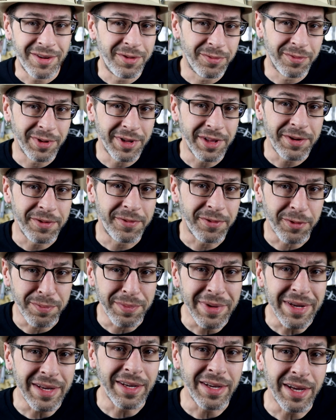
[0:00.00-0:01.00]
really for
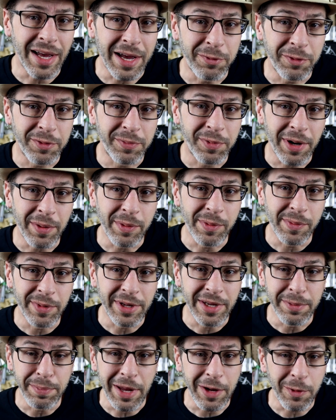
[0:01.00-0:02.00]
me, I would
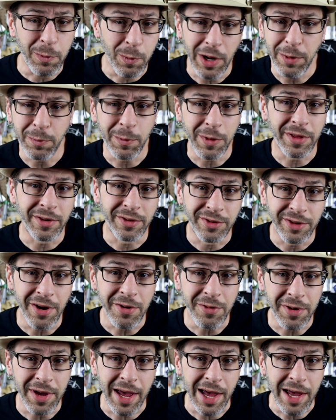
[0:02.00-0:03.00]
probably make one with a
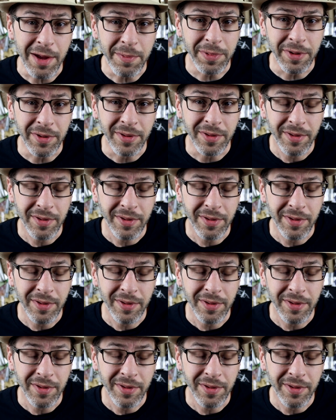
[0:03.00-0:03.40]
gel cap.